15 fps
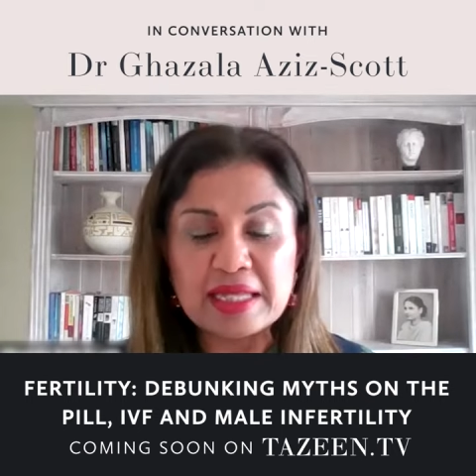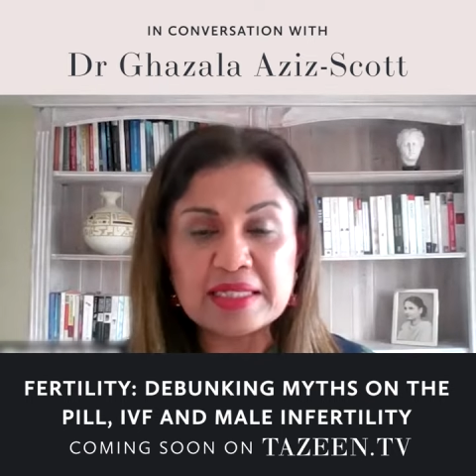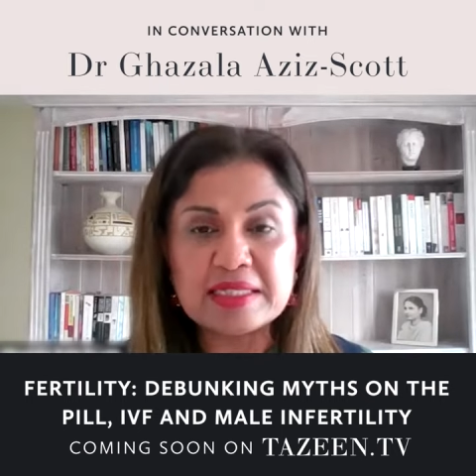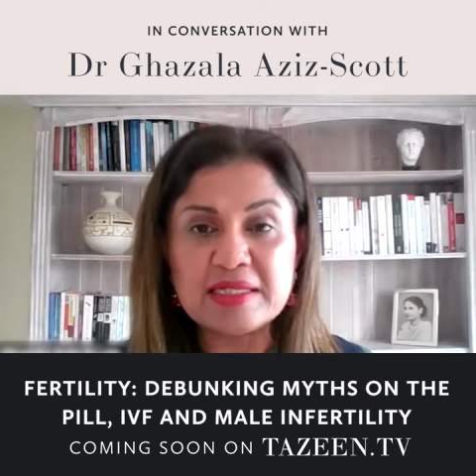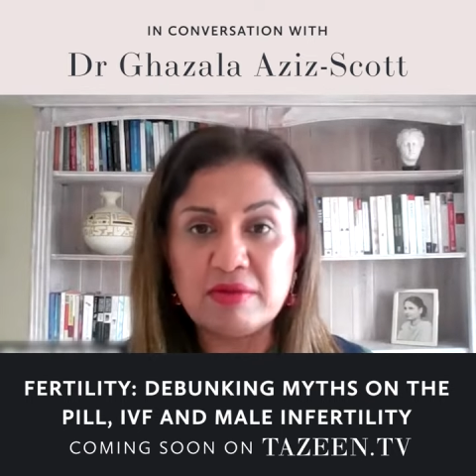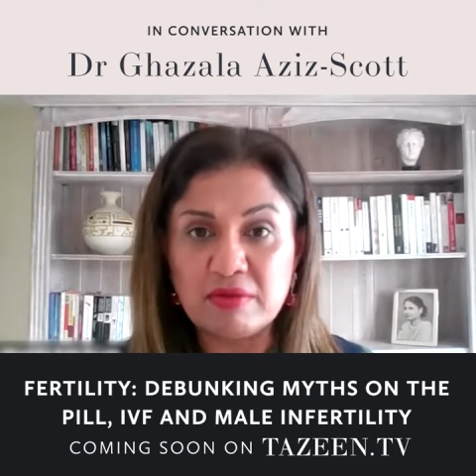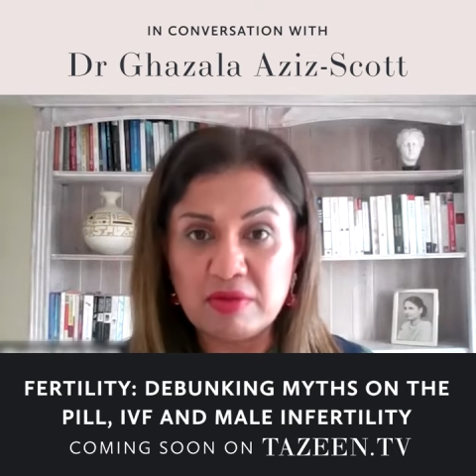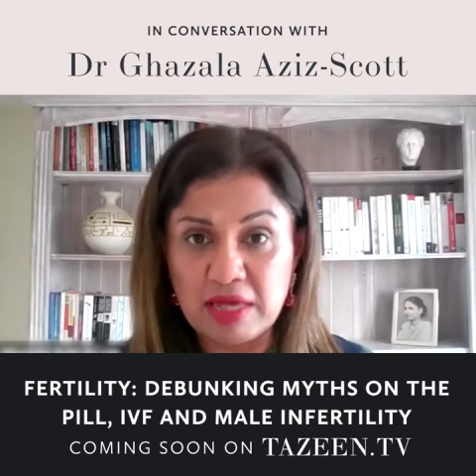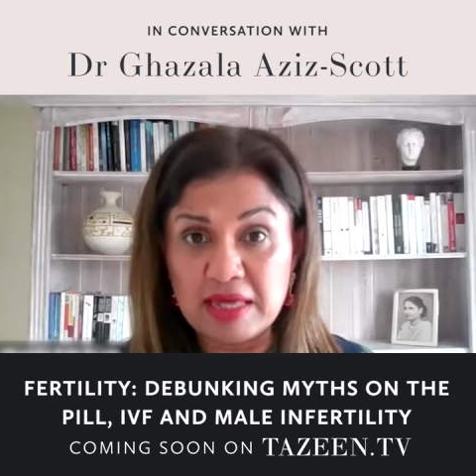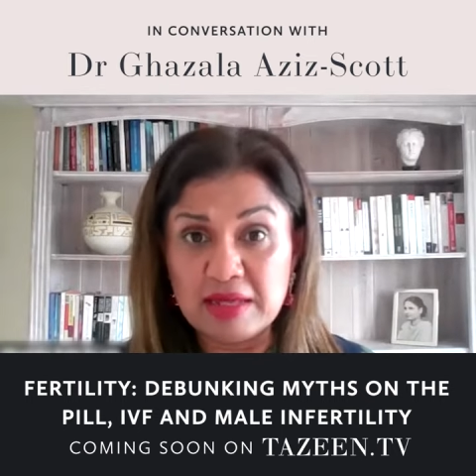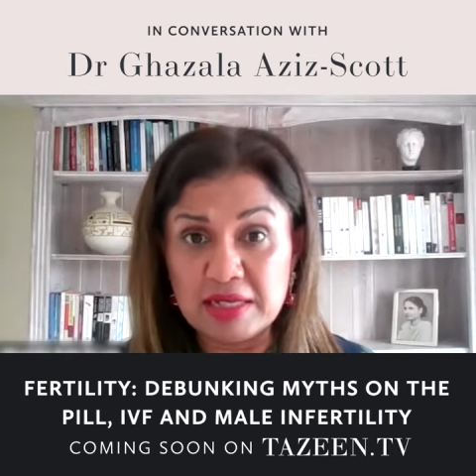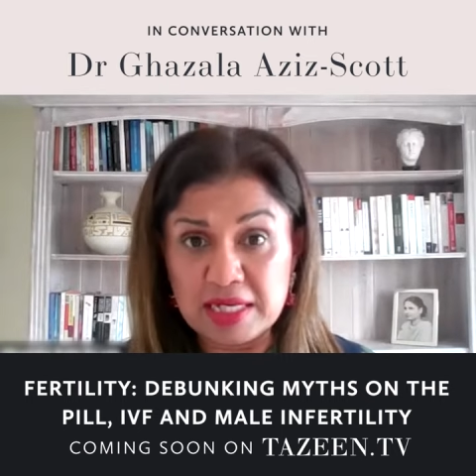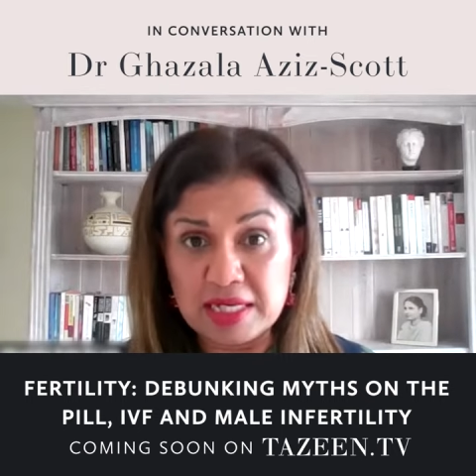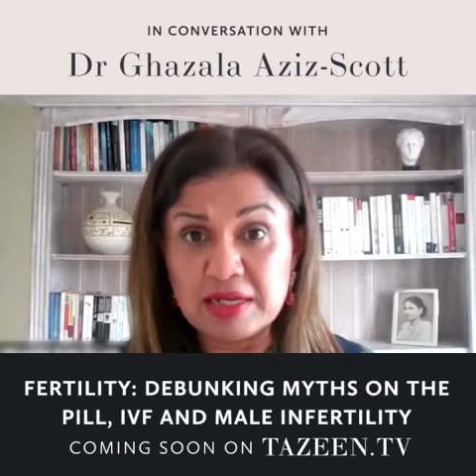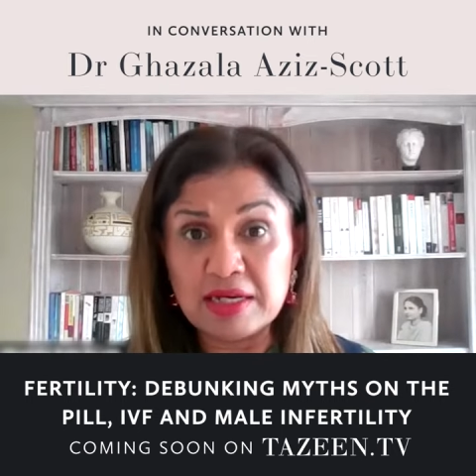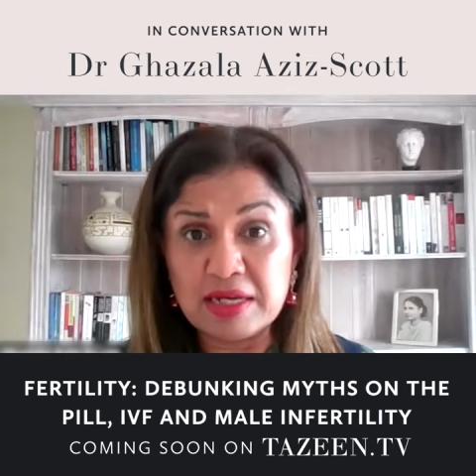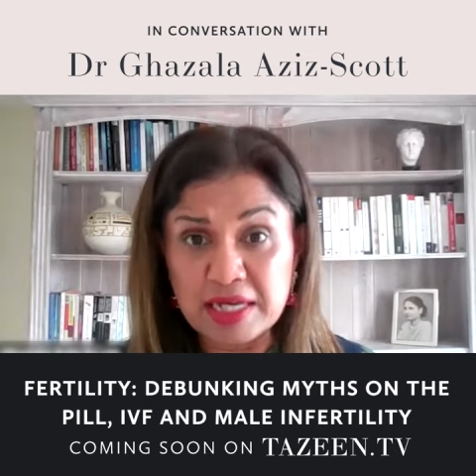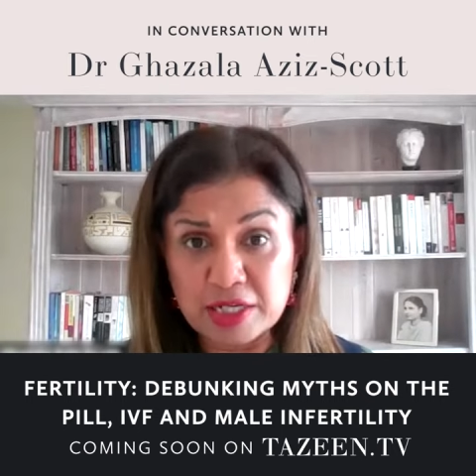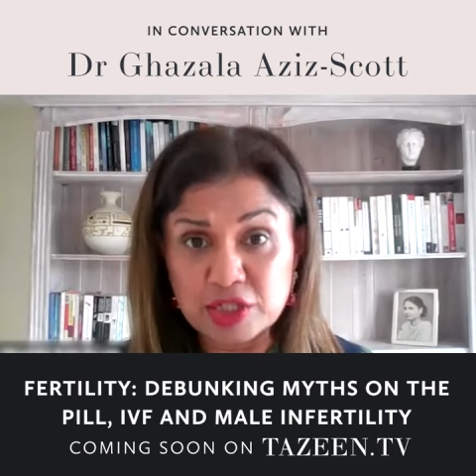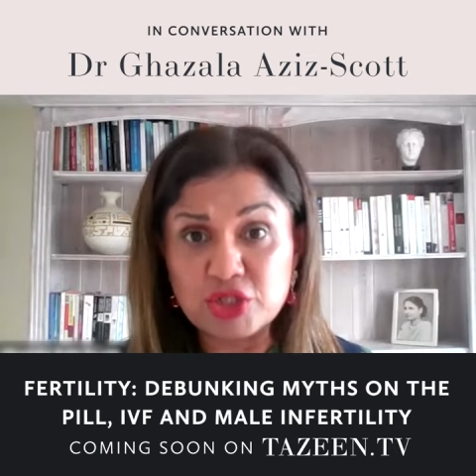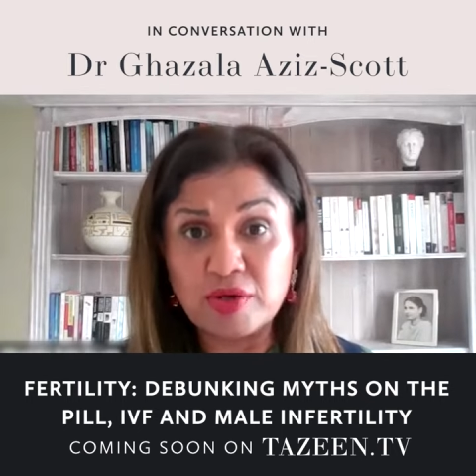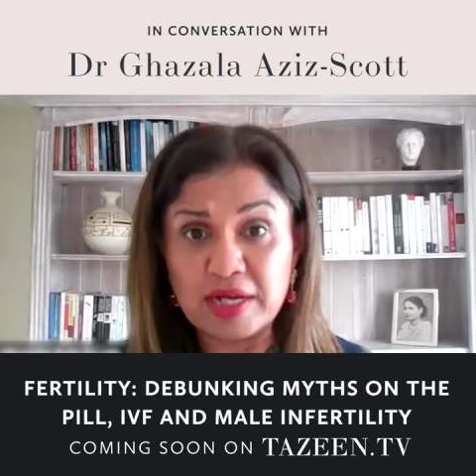
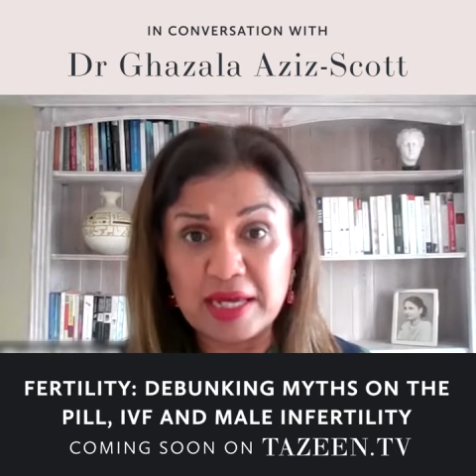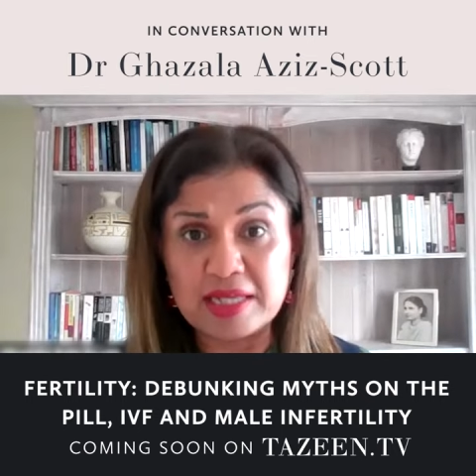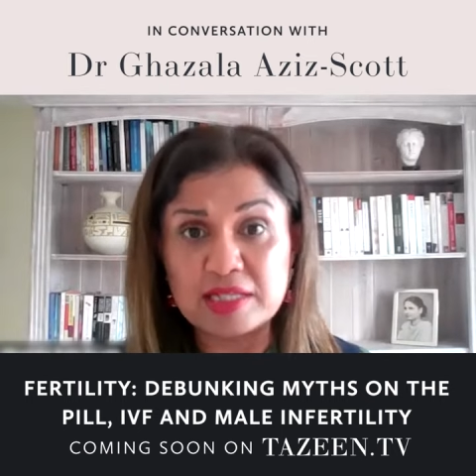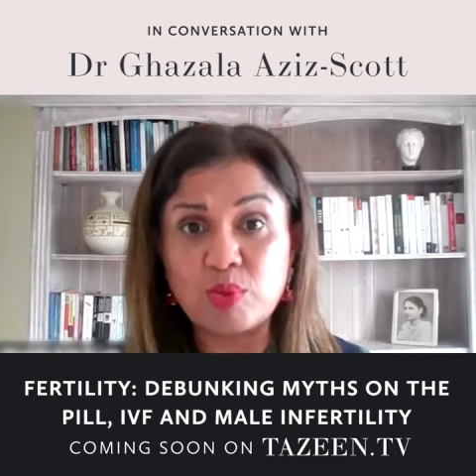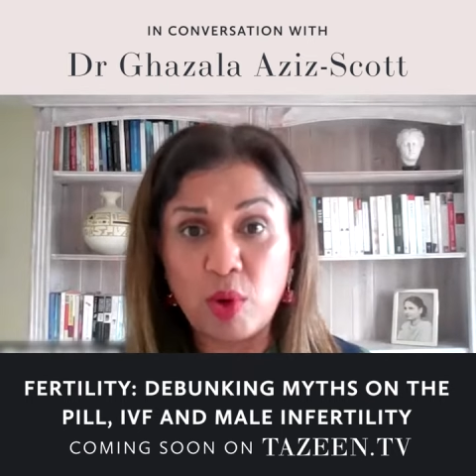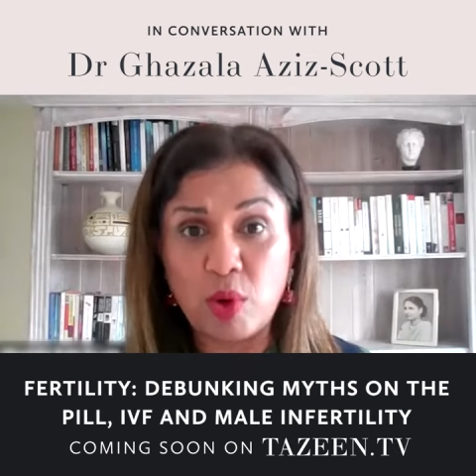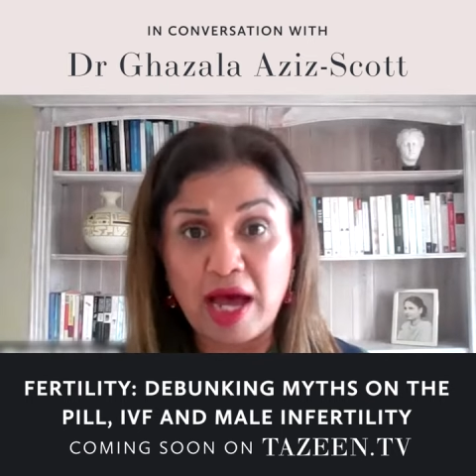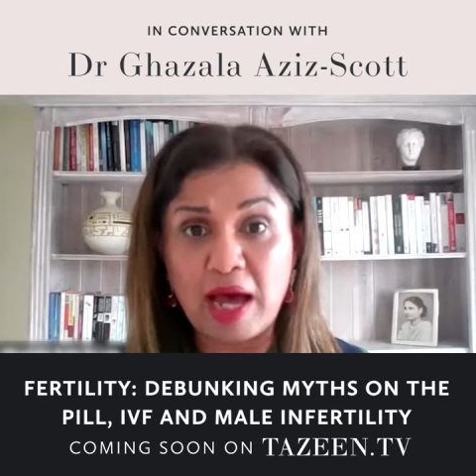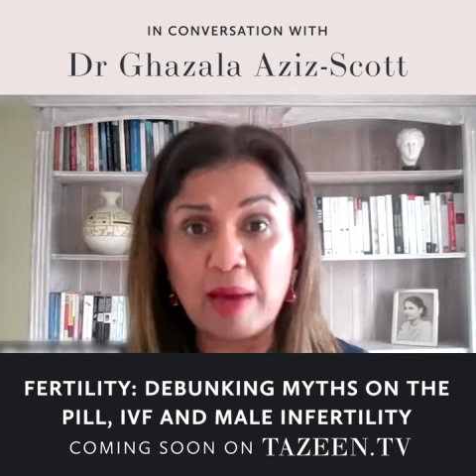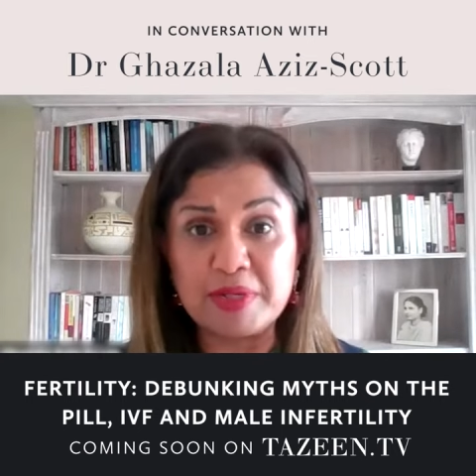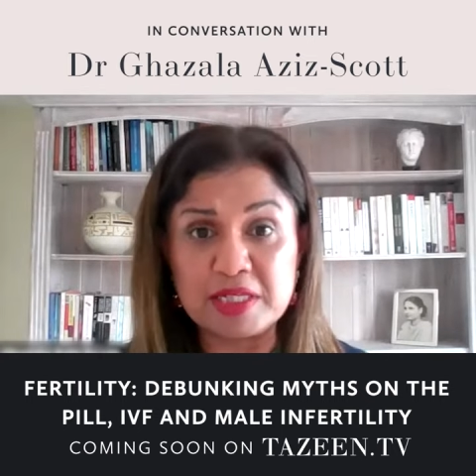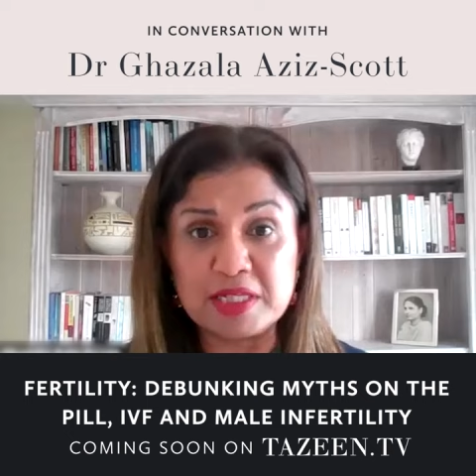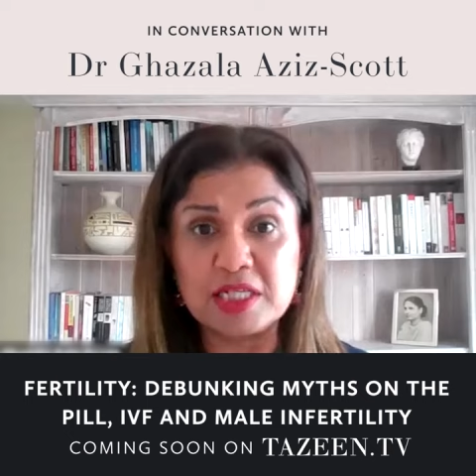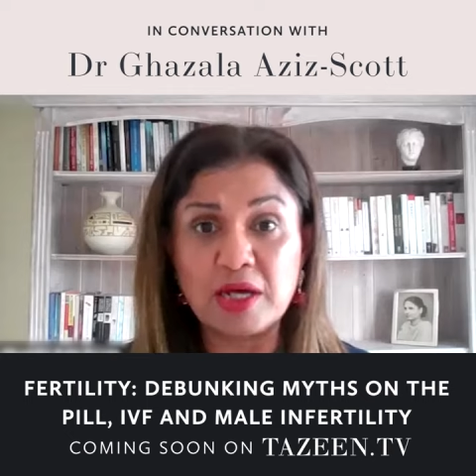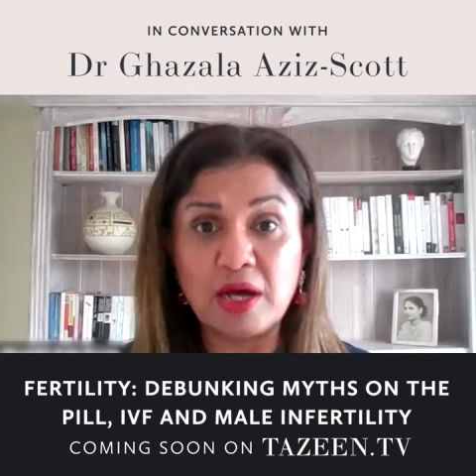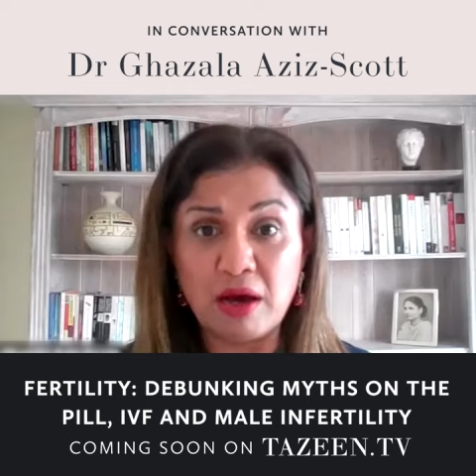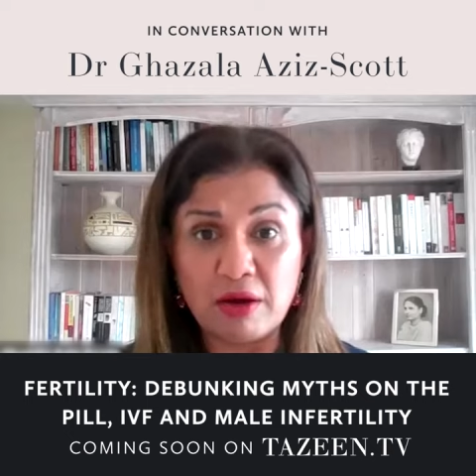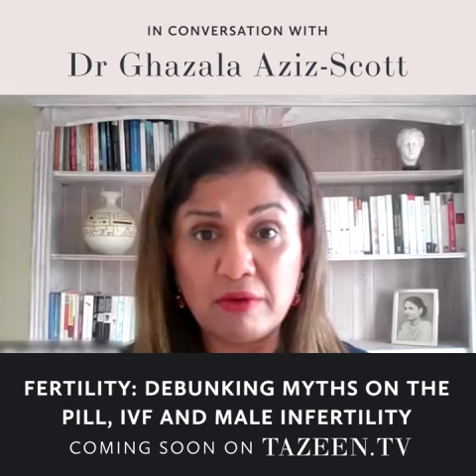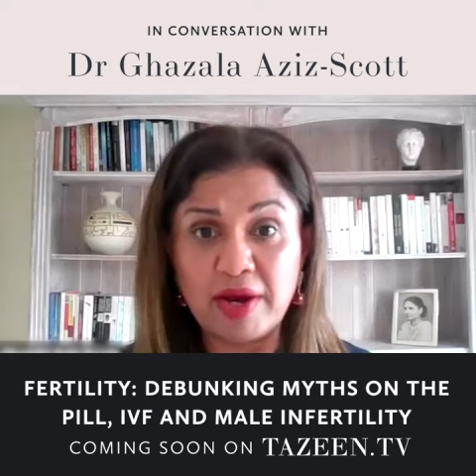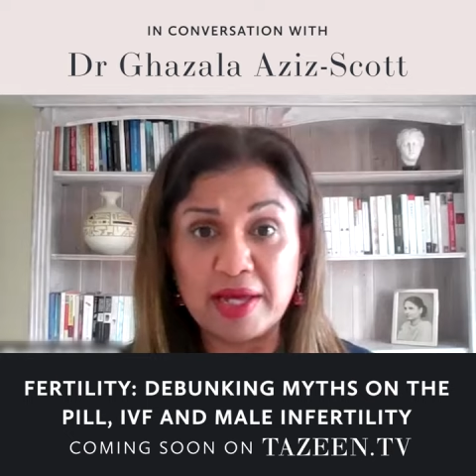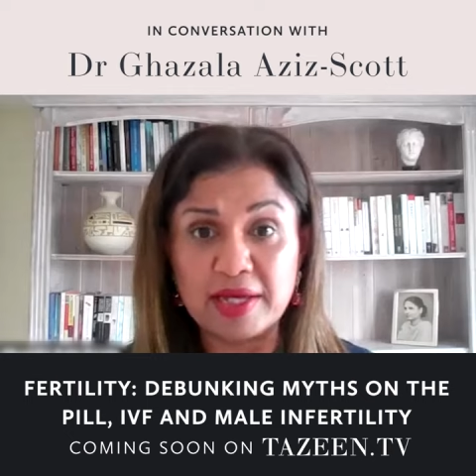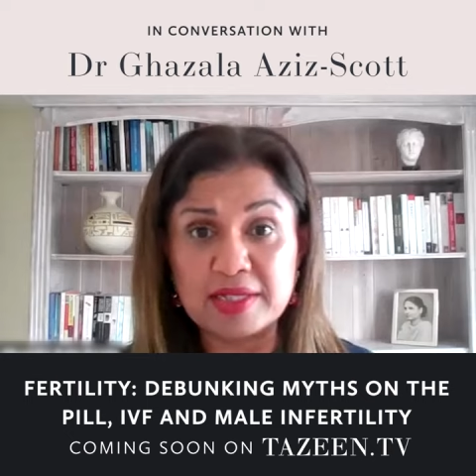it literally is what happens
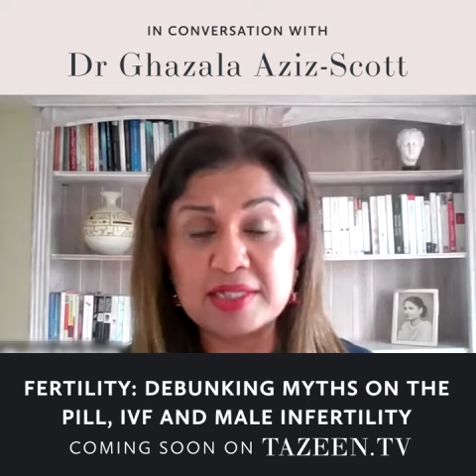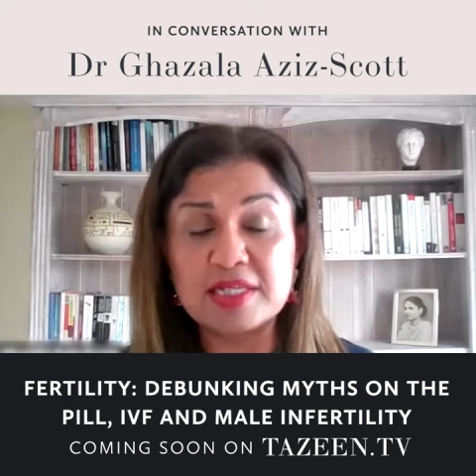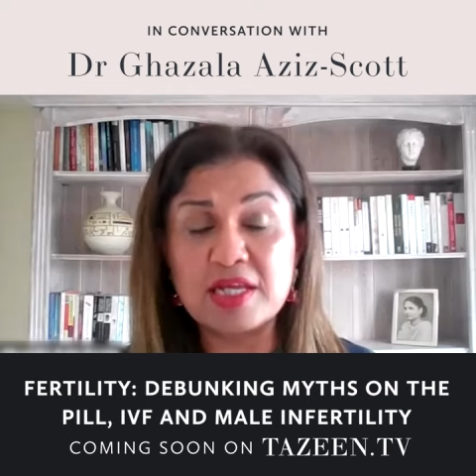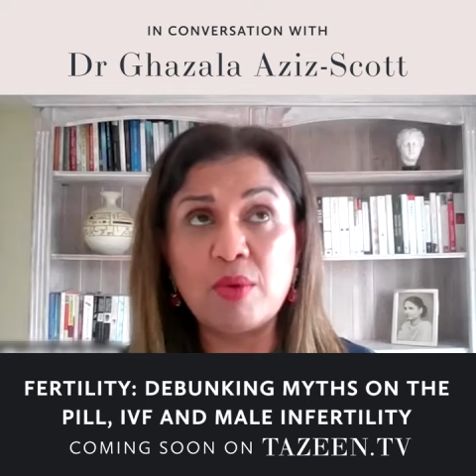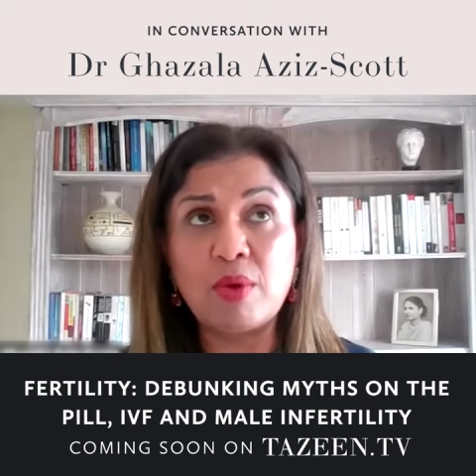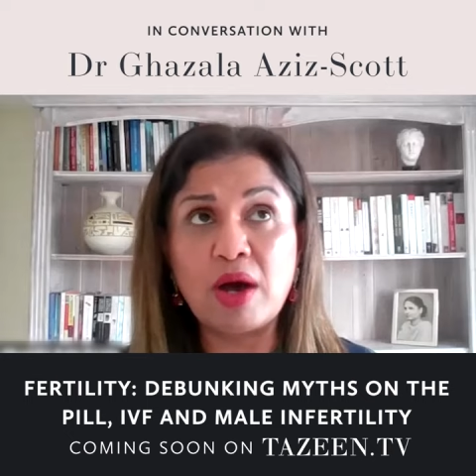to our eggs.